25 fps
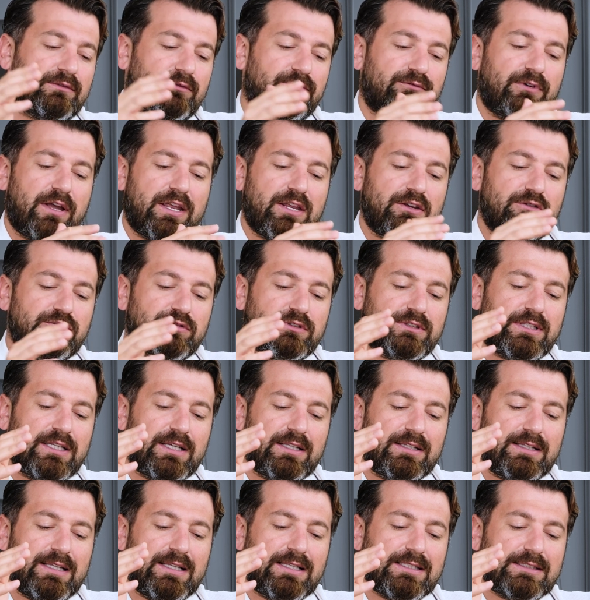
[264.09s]
When you see
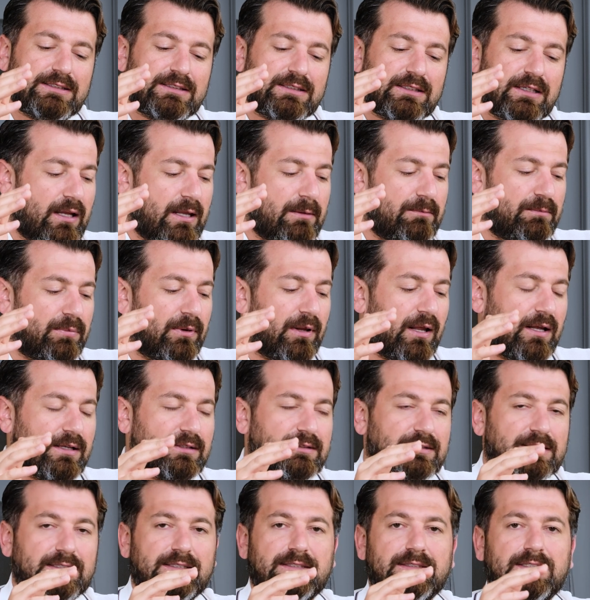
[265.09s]
these implants,
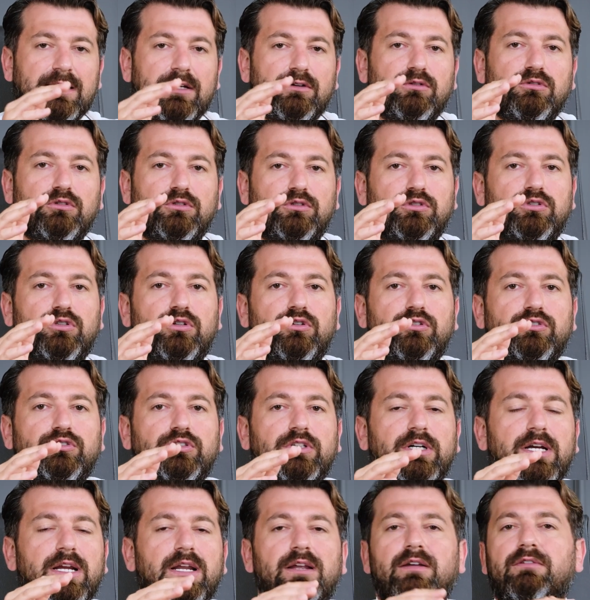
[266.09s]
this is a good
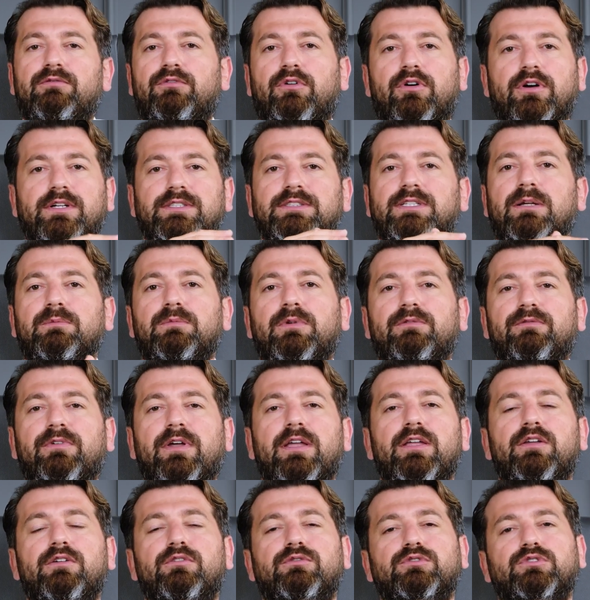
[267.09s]
surgery. For example,
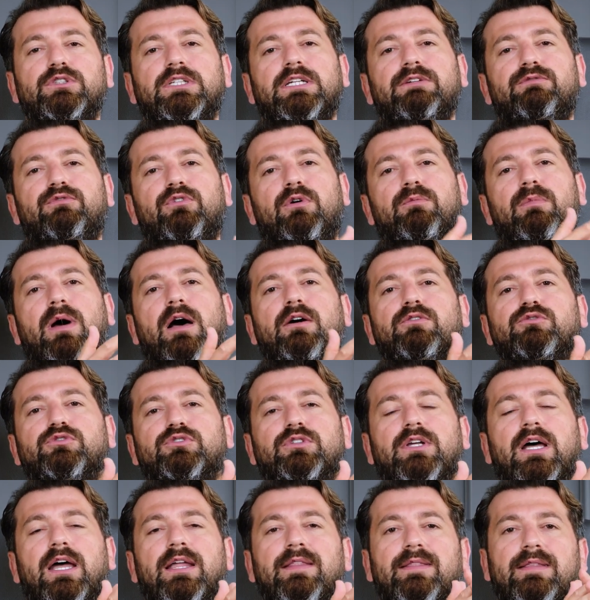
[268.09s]
when you see from
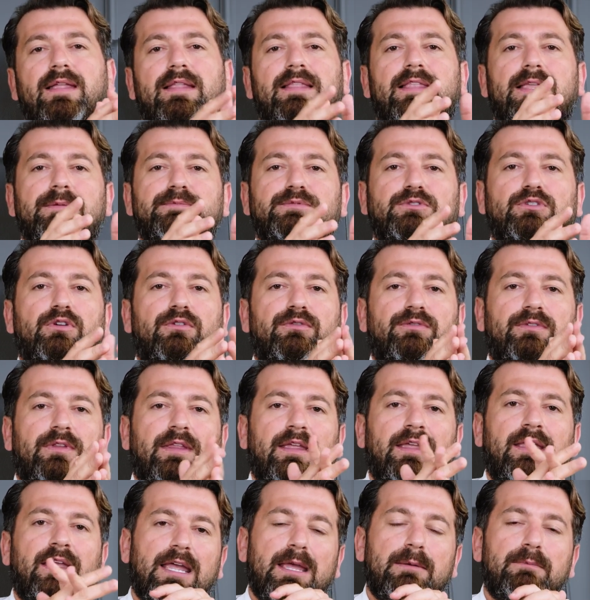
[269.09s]
outside, the tips of
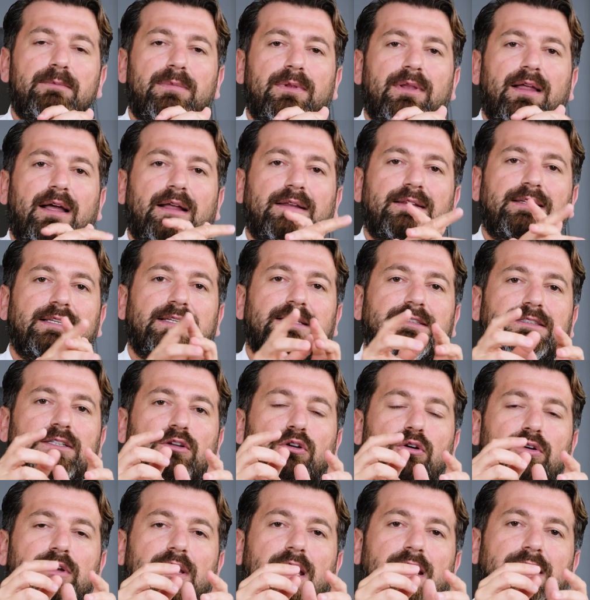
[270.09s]
the implant is
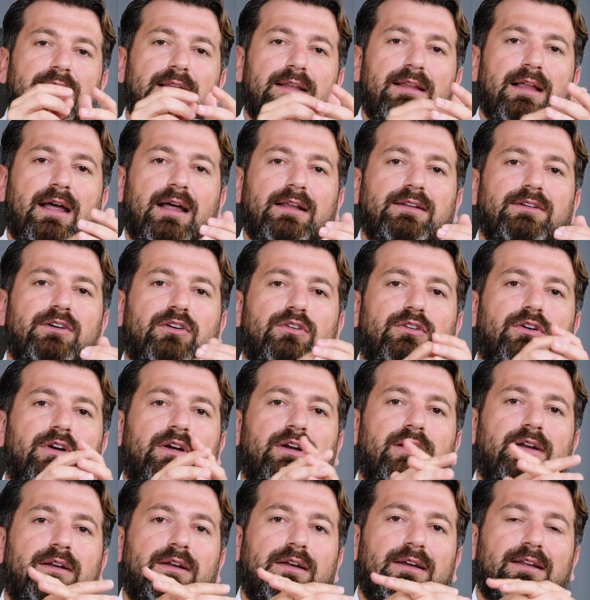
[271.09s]
located under
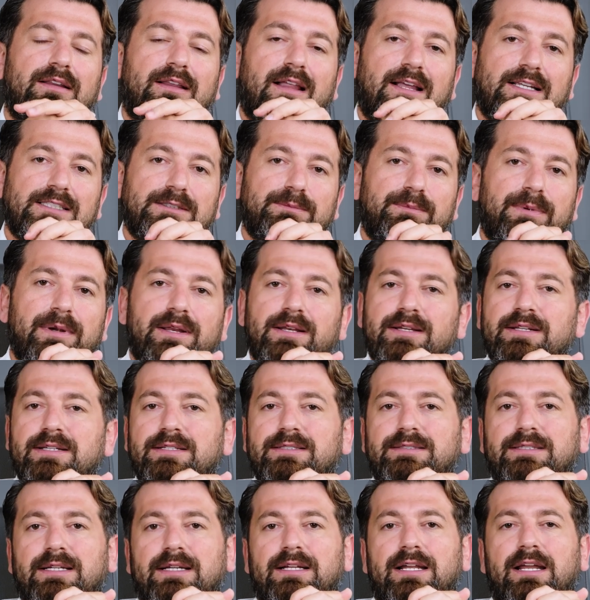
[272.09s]
the glans
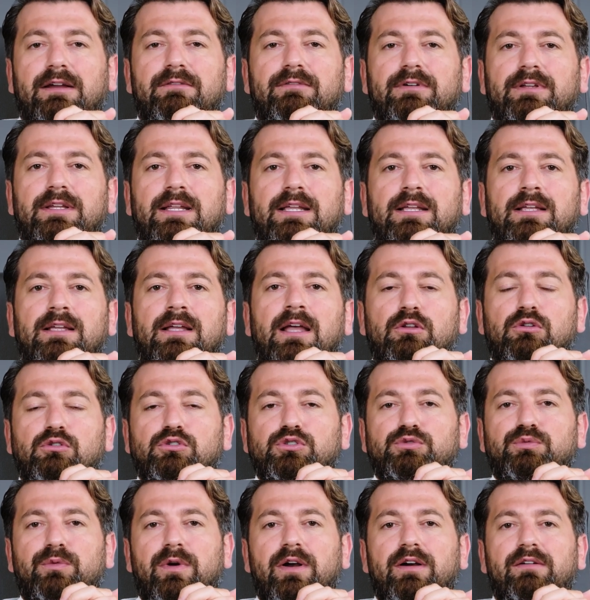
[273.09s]
penis and everything
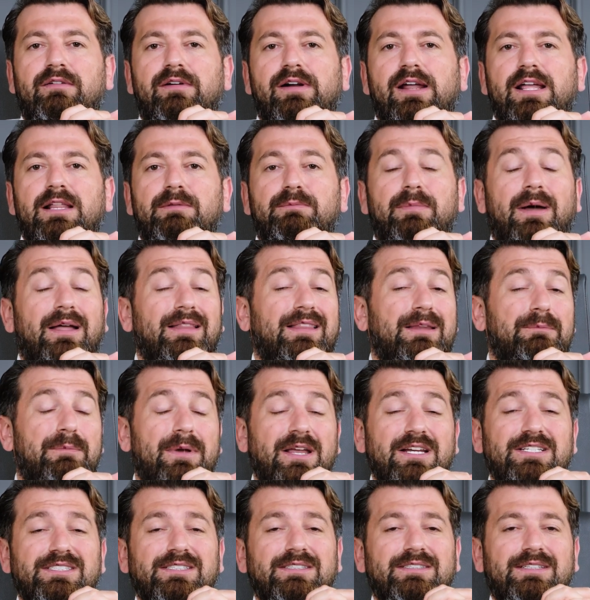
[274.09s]
looks very great, but the
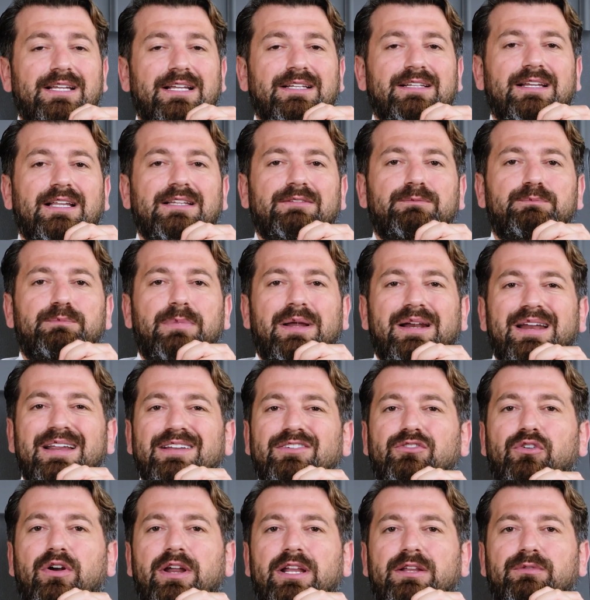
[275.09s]
patient cannot
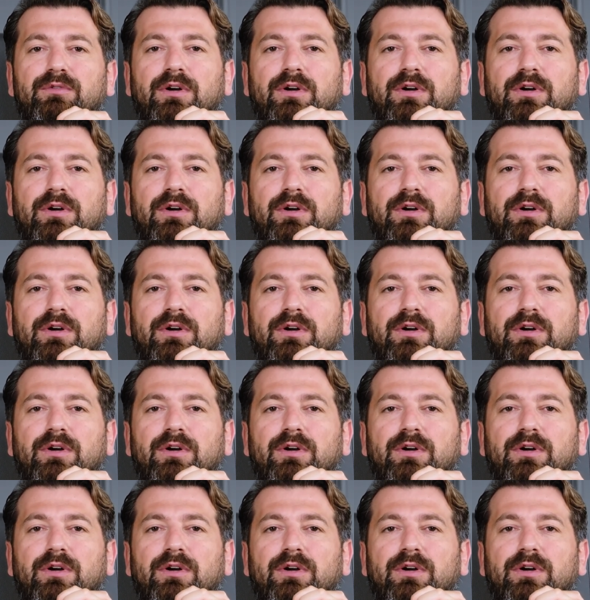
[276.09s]
penetrate